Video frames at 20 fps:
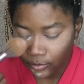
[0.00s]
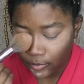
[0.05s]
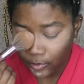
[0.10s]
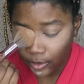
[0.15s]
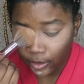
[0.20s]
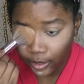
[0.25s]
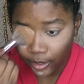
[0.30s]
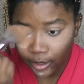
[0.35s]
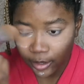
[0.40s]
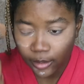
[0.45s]

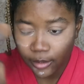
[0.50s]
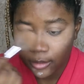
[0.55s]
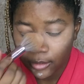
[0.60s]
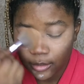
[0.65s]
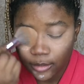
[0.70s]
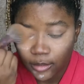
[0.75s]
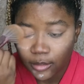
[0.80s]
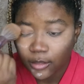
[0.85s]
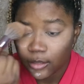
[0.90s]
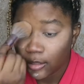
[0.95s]

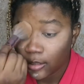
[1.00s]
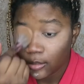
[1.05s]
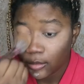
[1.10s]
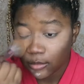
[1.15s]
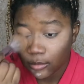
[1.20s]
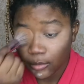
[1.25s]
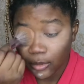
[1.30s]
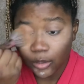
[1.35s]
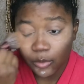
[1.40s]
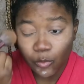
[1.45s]

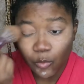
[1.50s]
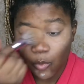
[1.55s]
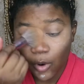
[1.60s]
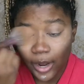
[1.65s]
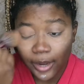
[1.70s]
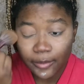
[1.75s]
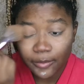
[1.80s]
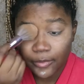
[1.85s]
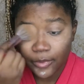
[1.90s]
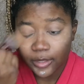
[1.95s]
I'm gonna
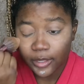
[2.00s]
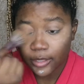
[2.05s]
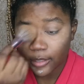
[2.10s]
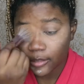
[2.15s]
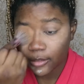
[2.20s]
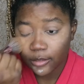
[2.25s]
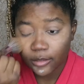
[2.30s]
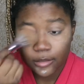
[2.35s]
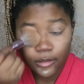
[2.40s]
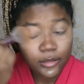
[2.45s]
wipe
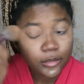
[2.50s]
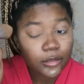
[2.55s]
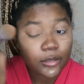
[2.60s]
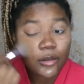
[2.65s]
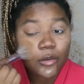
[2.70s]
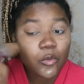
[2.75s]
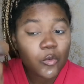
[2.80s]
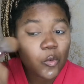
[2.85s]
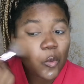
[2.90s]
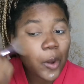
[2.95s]
this
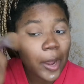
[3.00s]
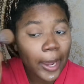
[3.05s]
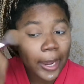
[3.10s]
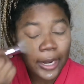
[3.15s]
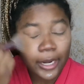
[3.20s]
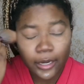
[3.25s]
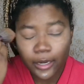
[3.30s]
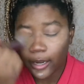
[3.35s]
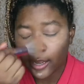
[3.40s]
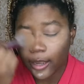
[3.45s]

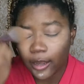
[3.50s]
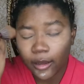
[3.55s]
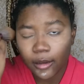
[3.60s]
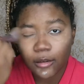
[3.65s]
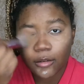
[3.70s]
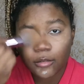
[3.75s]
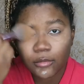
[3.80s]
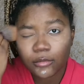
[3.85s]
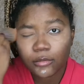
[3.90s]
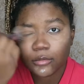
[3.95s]
away
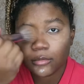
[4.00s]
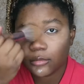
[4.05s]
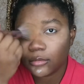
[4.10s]
now.